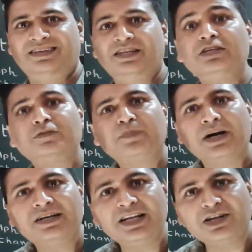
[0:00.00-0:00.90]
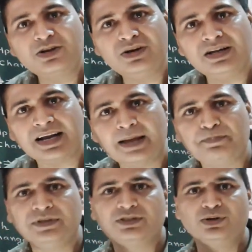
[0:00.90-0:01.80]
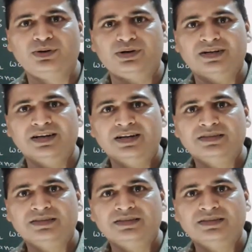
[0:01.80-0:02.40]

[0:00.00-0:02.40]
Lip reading: this particular episode,